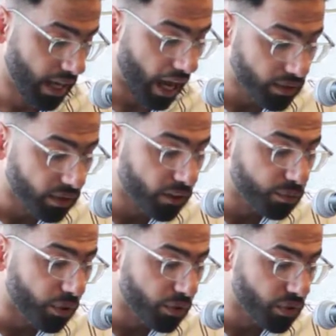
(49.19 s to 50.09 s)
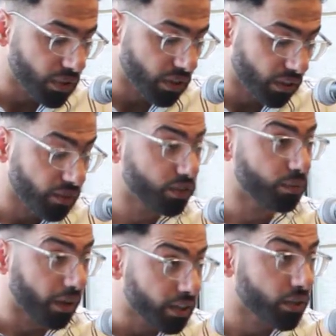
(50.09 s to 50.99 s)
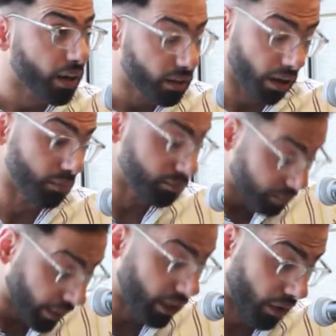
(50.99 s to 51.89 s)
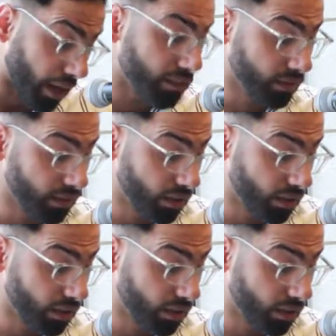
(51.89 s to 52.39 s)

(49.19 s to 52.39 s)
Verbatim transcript: Outside of poetry, she loves to bike, tri uh, bike ride,